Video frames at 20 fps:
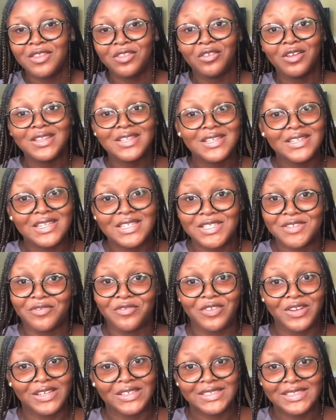Nothing is
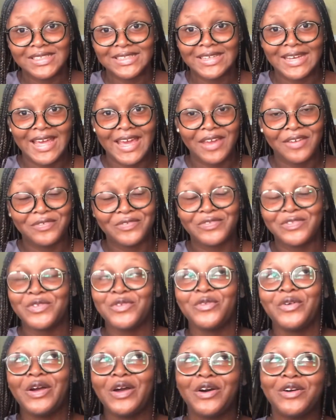free in this life.
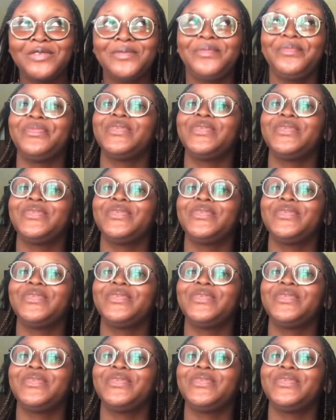Well,